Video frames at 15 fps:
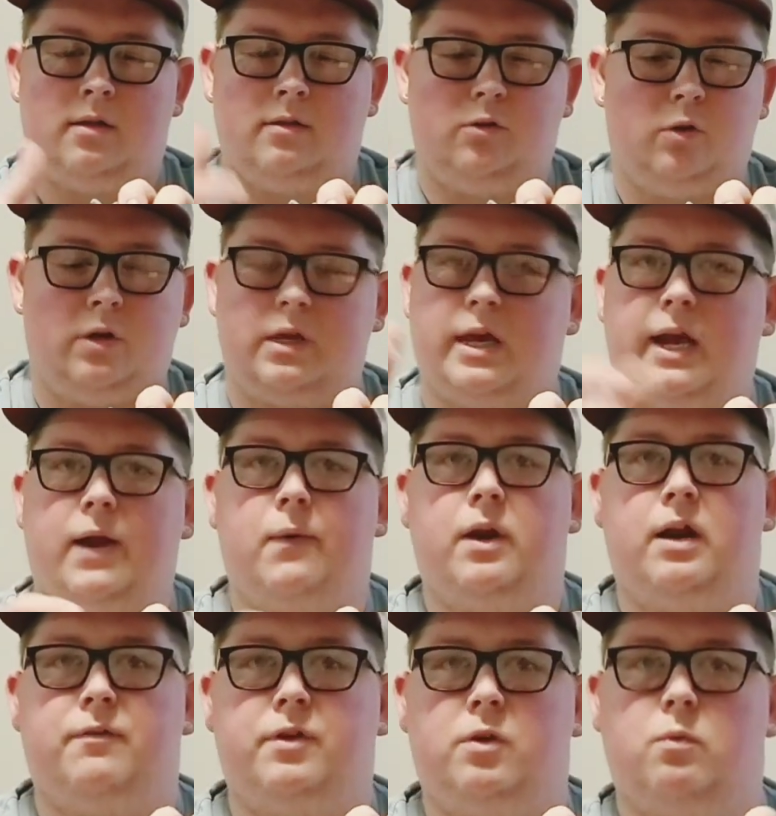you can carry
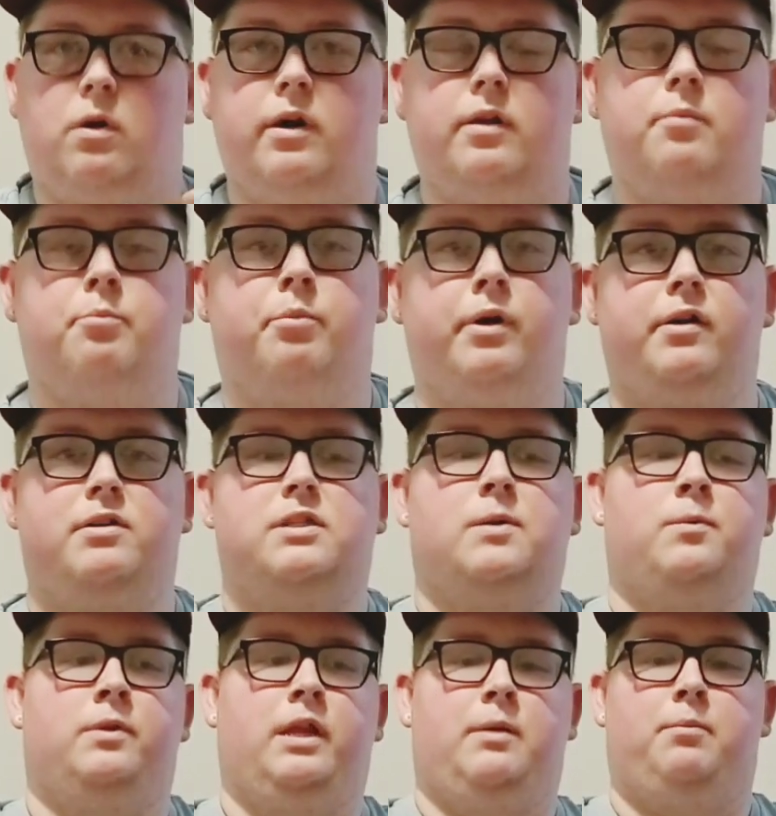whatever you want. But
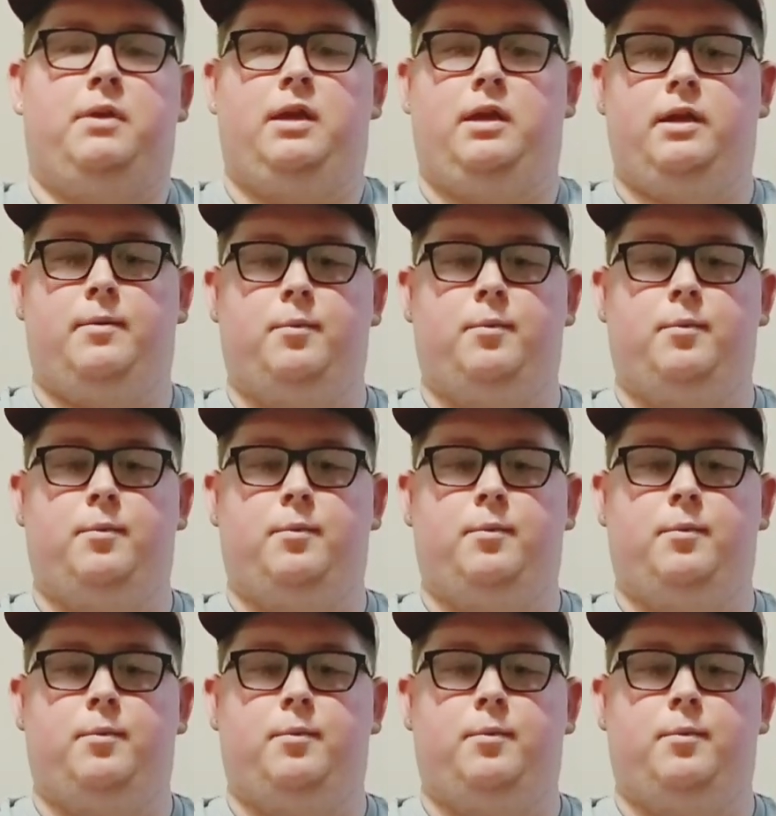someone like me,